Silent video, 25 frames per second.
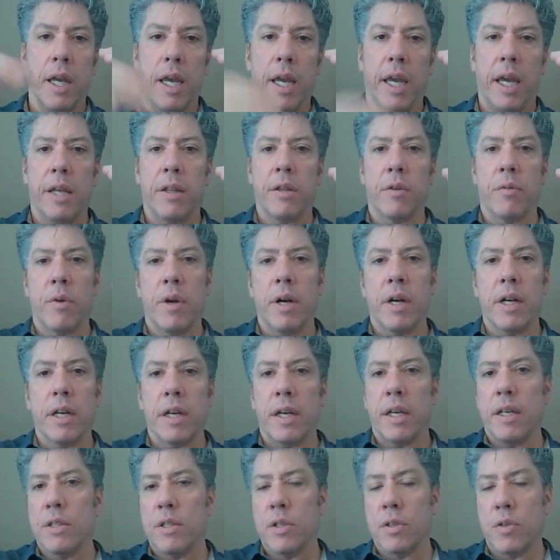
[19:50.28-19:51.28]
and the rung
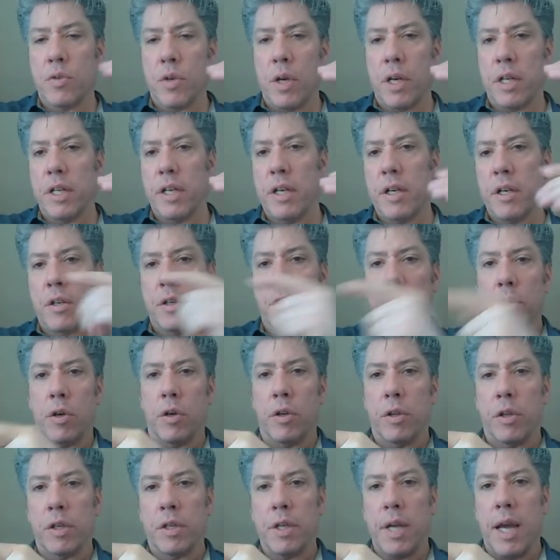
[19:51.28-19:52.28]
is instructing it to turn
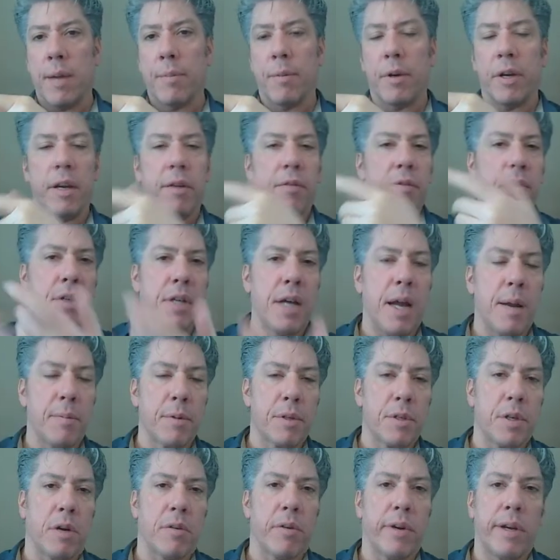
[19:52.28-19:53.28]
on the timer. If the
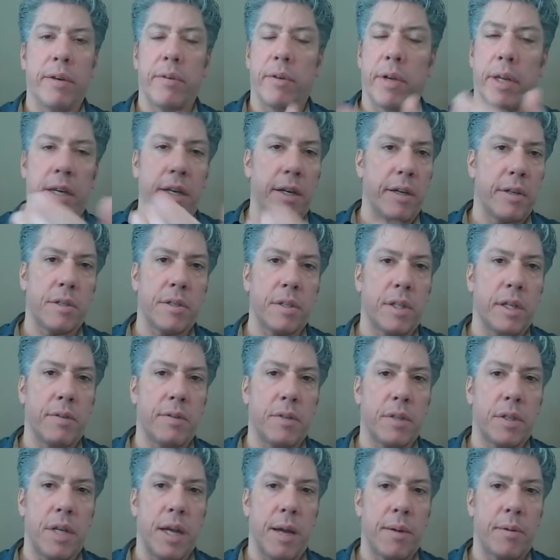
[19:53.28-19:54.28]
timer's already running, it just
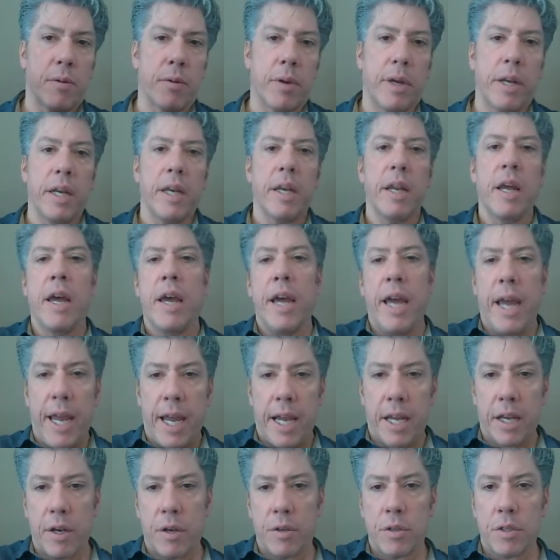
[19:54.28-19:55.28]
leaves the timer running
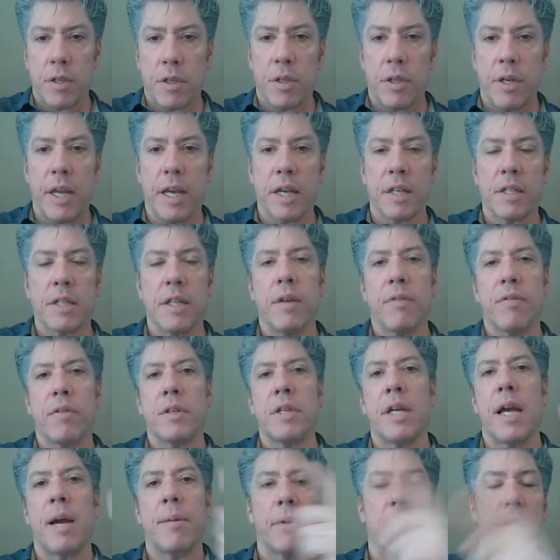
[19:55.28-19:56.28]
and goes to the next. If the
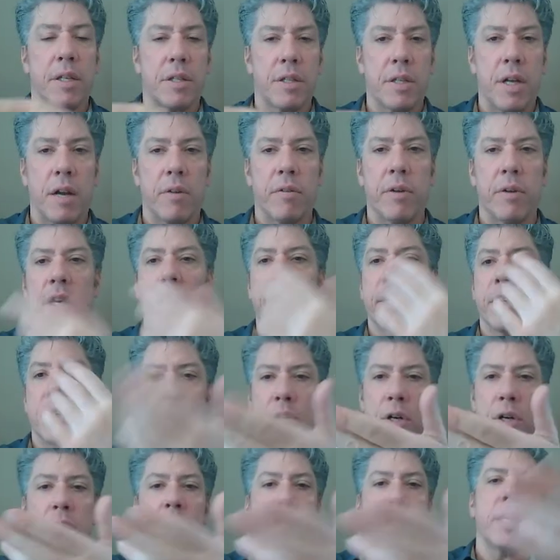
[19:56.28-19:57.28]
timer is not running, it
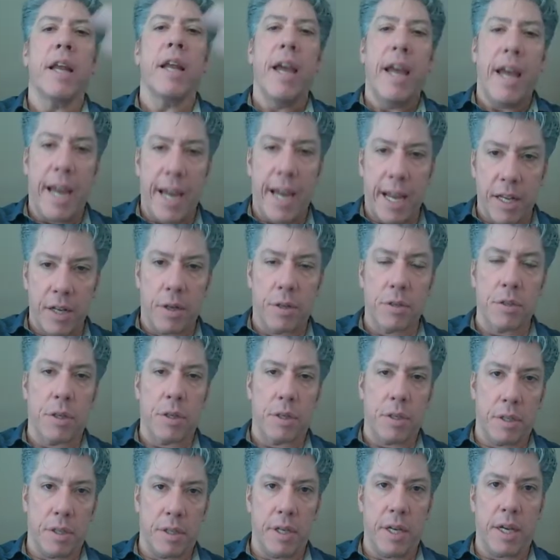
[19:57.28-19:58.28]
starts it and goes
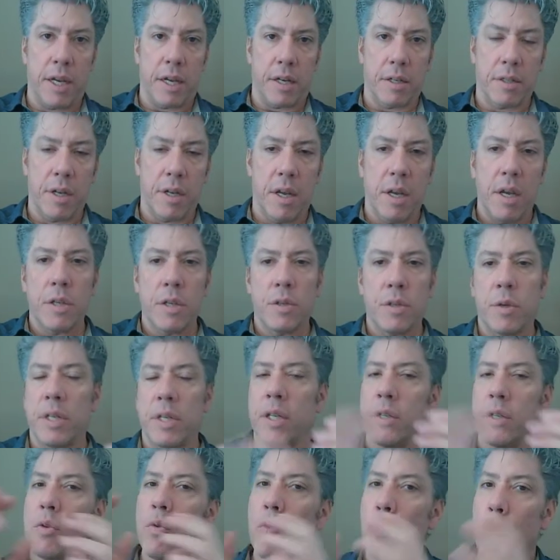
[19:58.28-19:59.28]
on to the next. So it
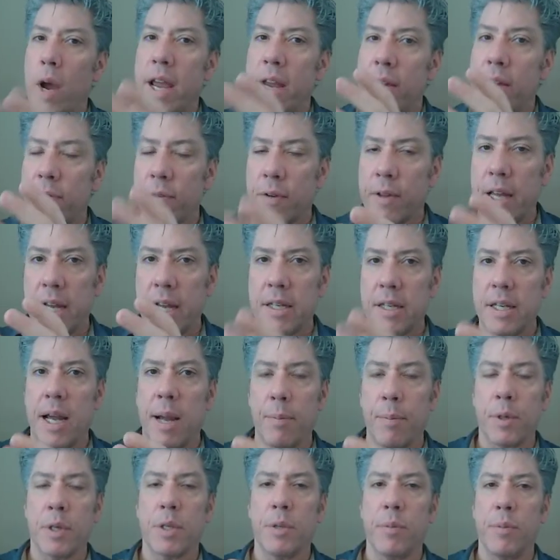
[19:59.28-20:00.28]
doesn't wait for that
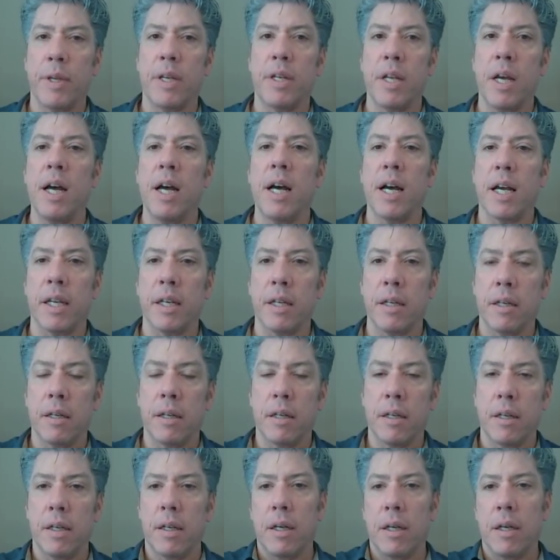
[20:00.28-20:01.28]
timer to be done.
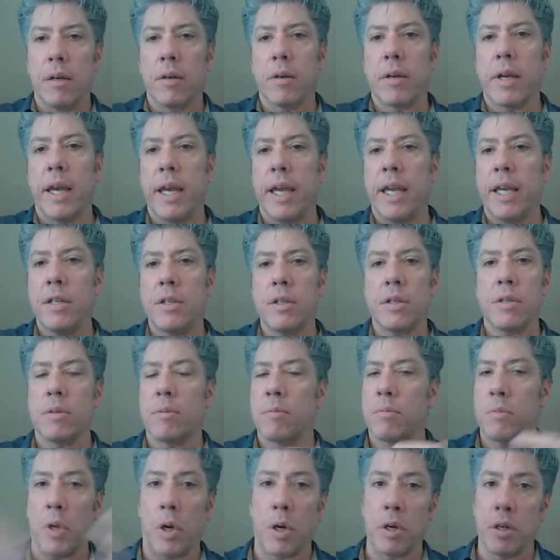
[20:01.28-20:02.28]
Okay, it
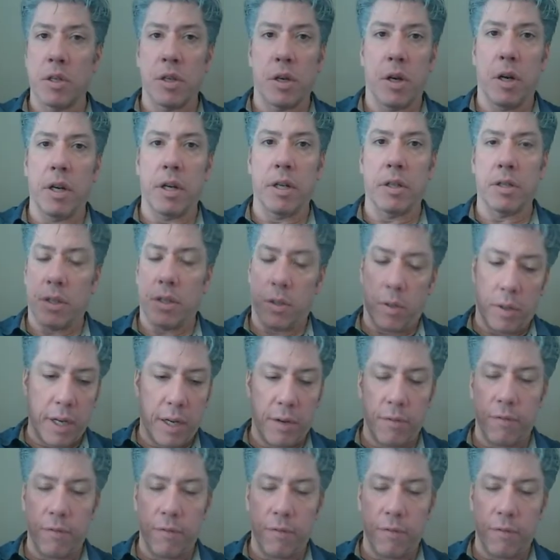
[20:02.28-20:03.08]
just turns it on and says, okay,